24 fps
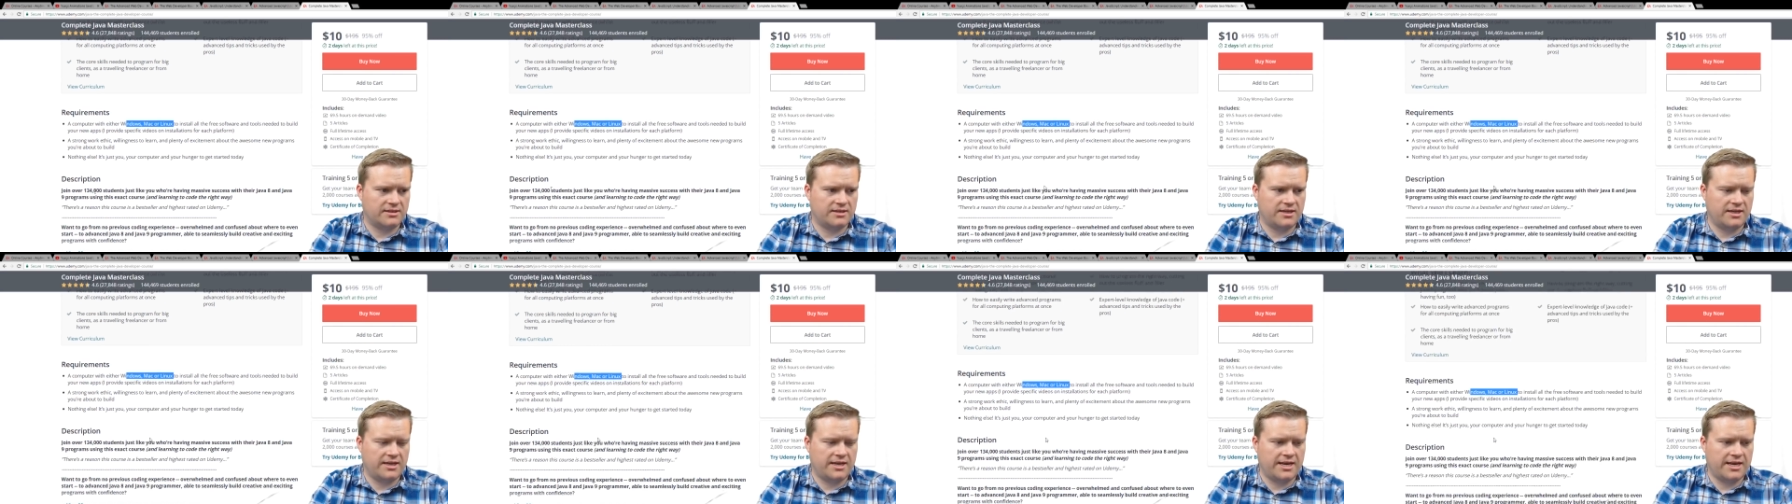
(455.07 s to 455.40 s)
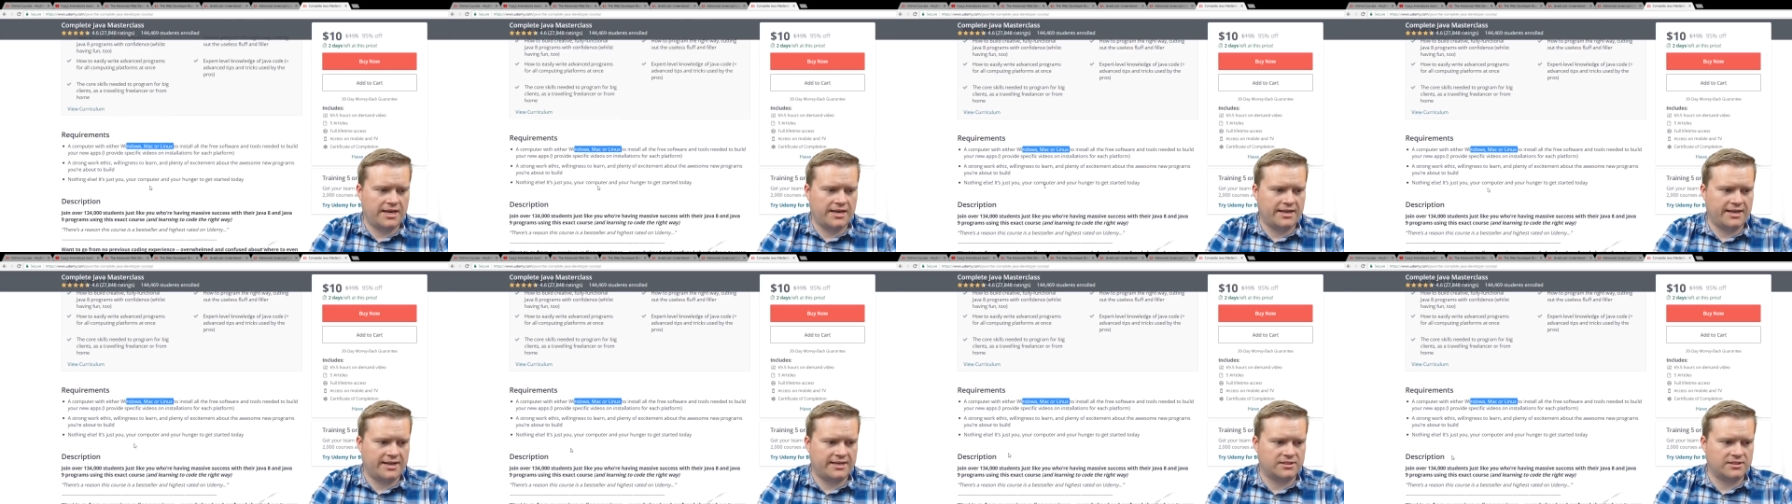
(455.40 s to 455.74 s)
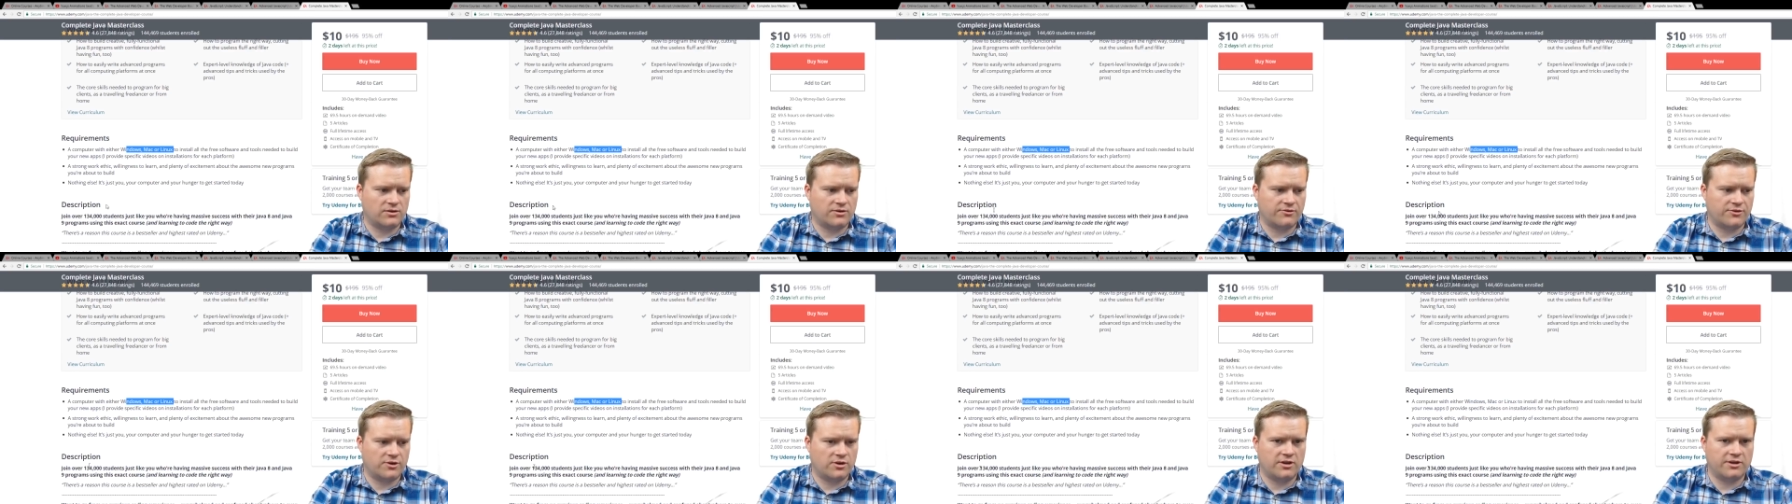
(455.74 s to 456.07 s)
and it has
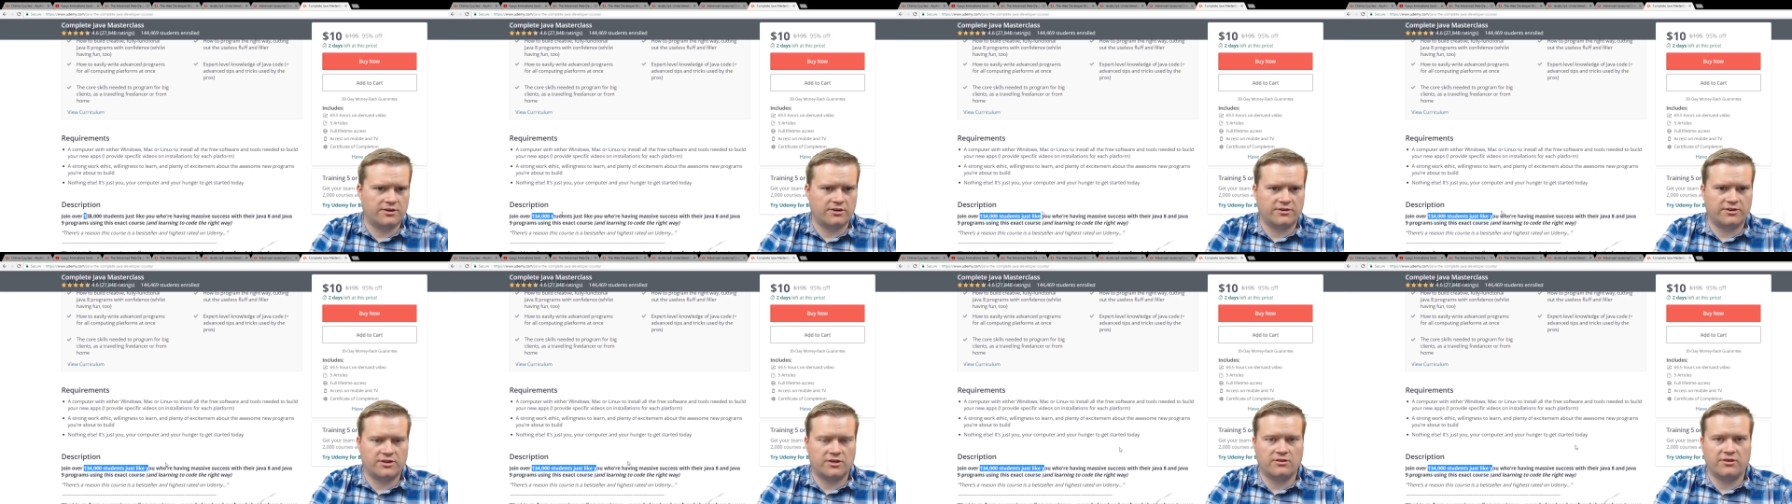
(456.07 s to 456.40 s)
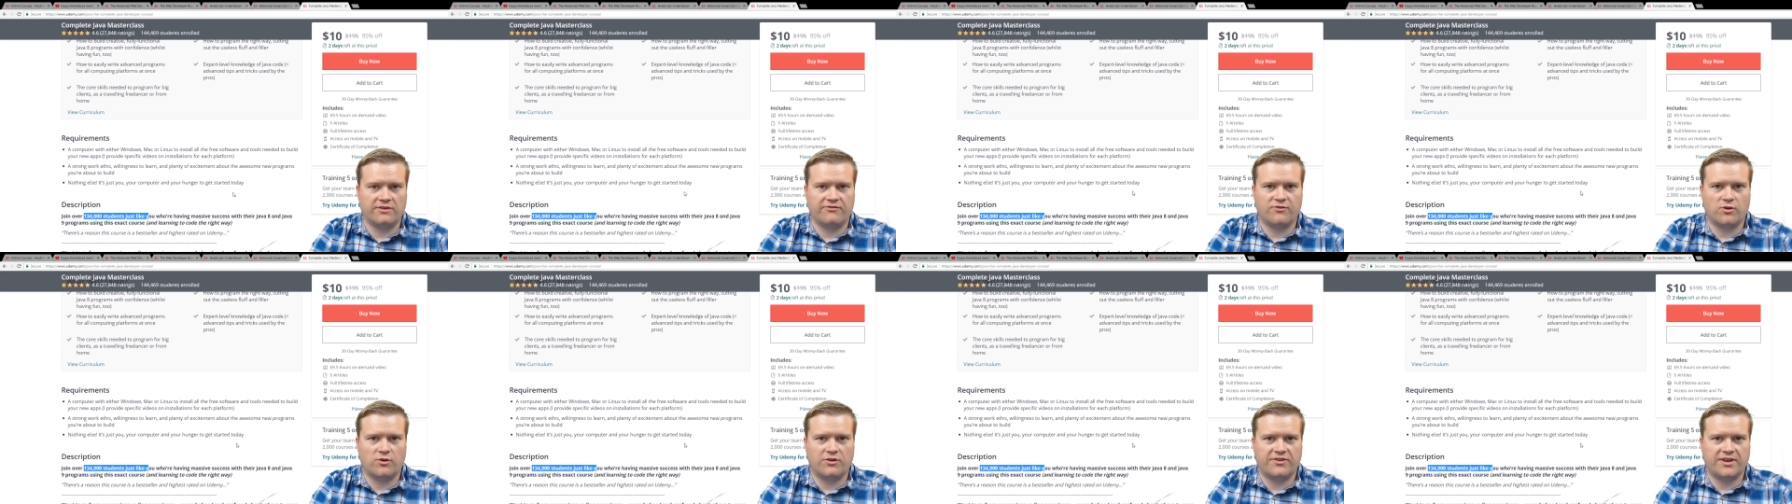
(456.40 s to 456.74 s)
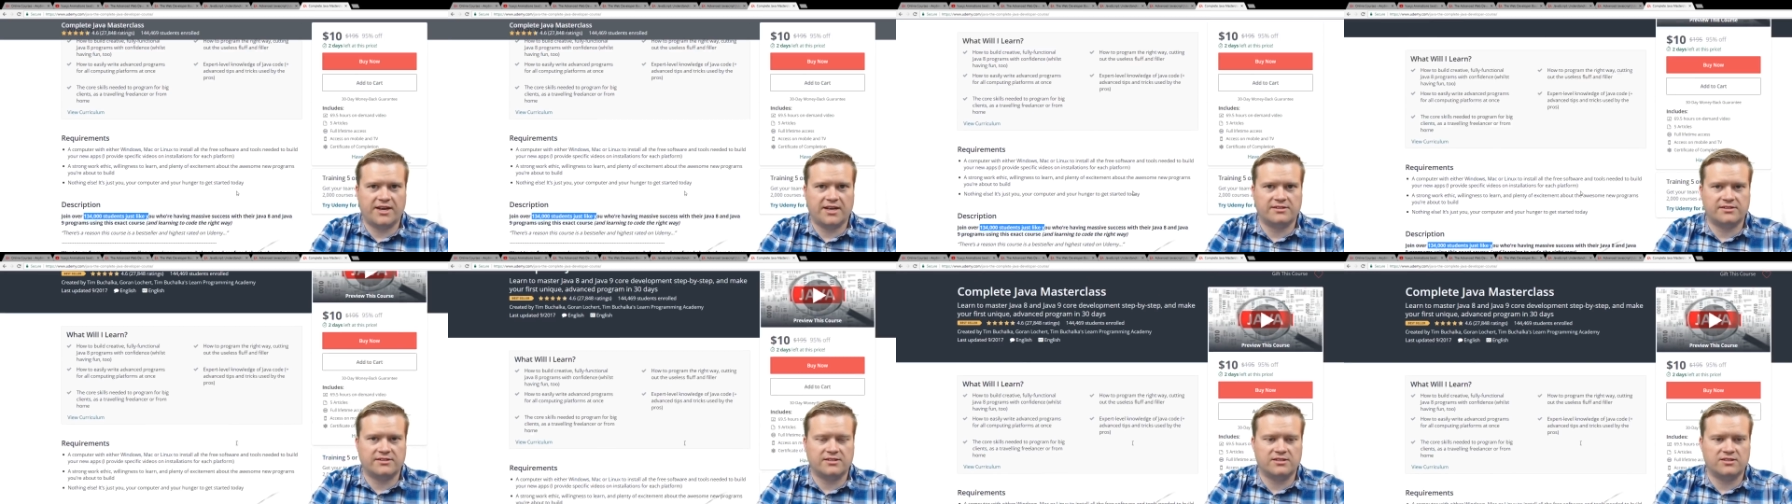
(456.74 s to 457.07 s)
over
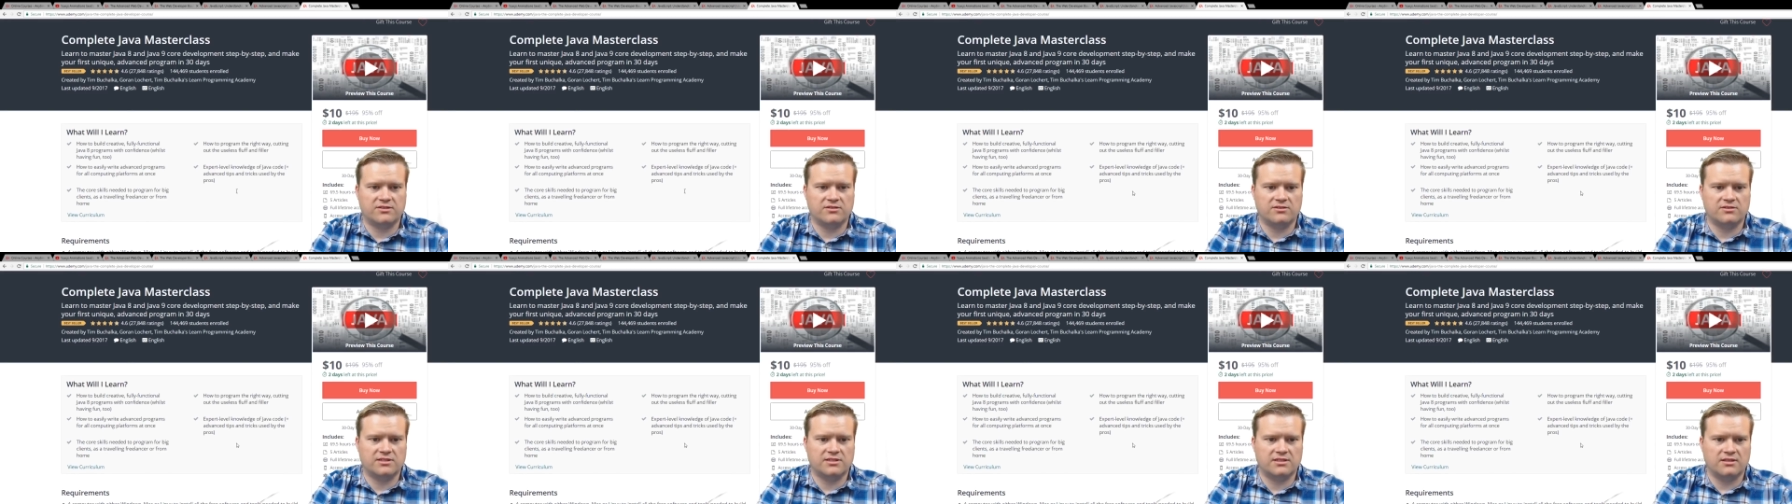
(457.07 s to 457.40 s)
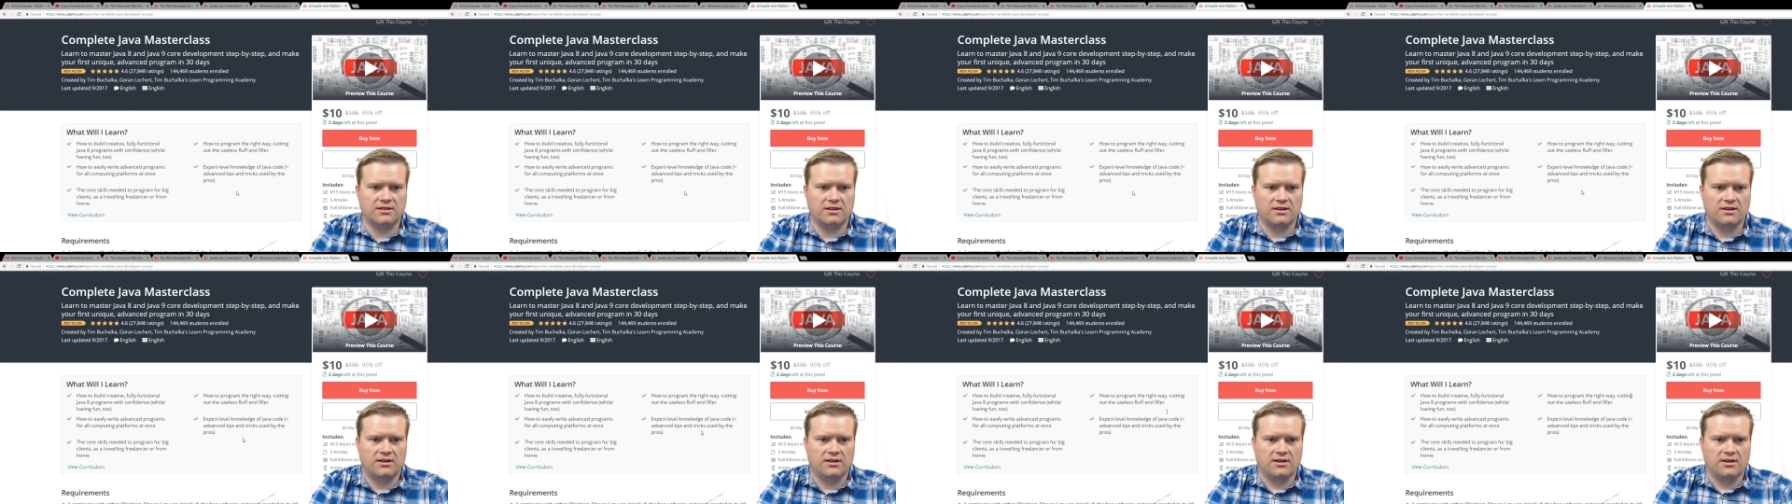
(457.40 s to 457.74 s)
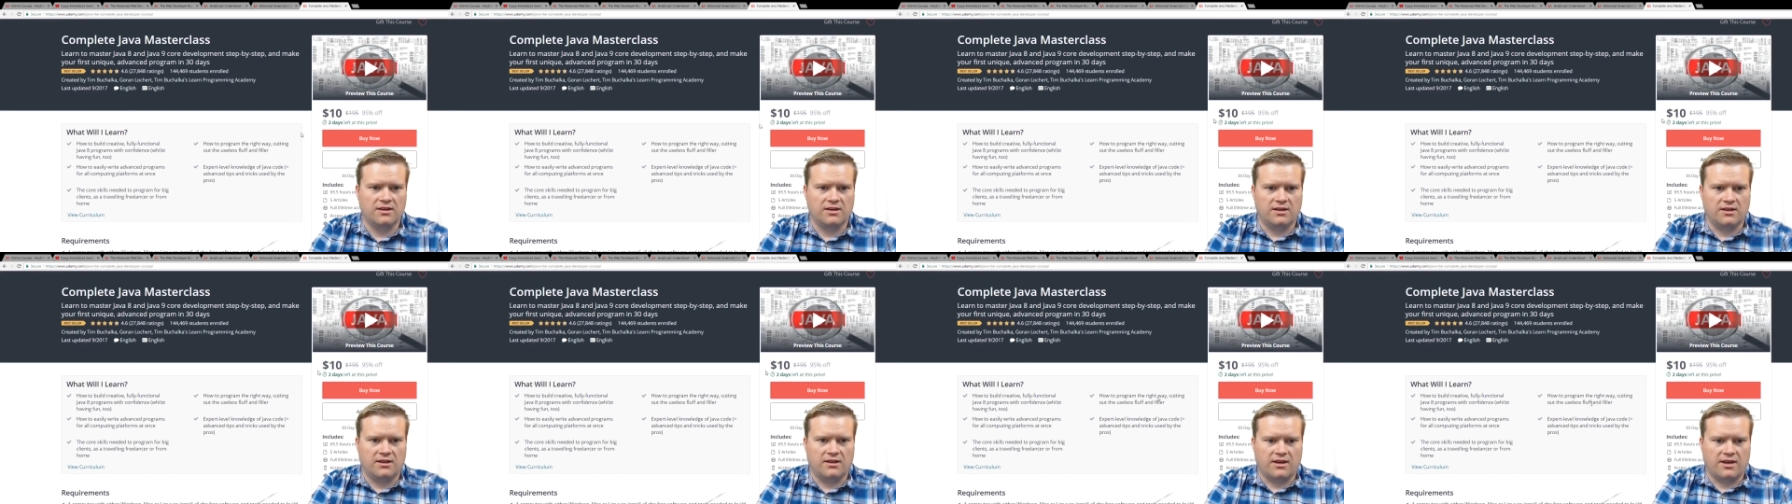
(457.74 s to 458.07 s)
134,000 students.
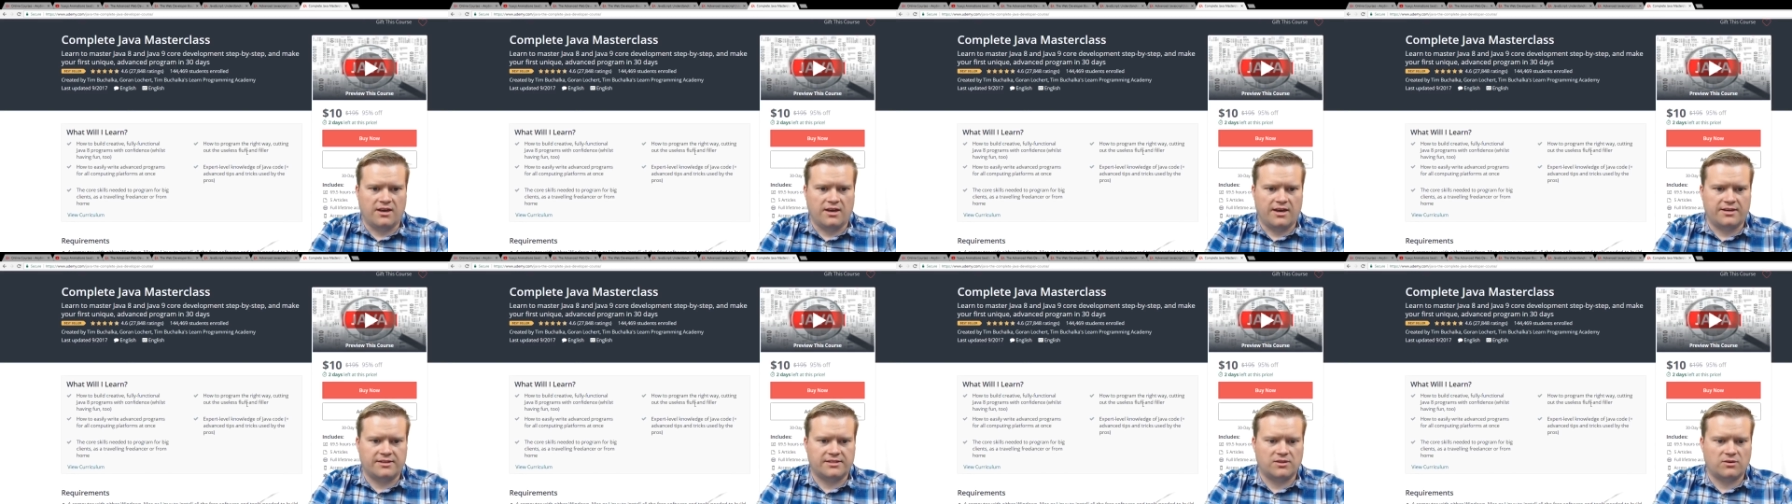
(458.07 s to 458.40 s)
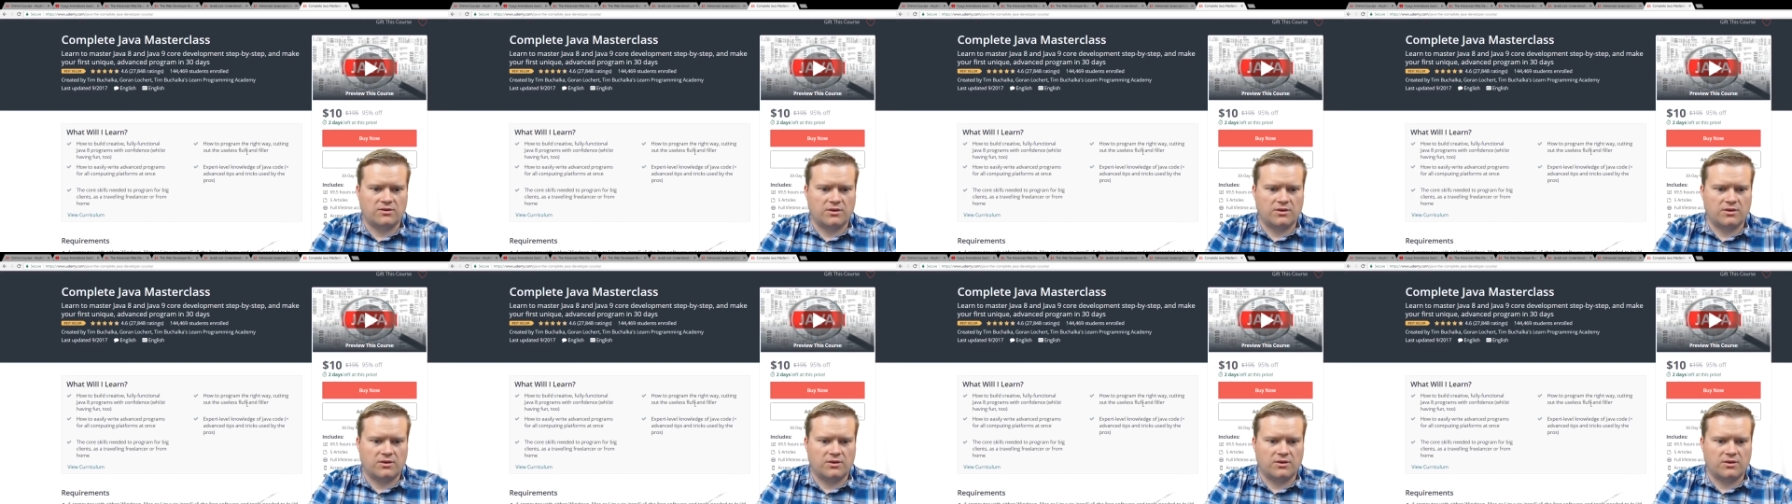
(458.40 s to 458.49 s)
So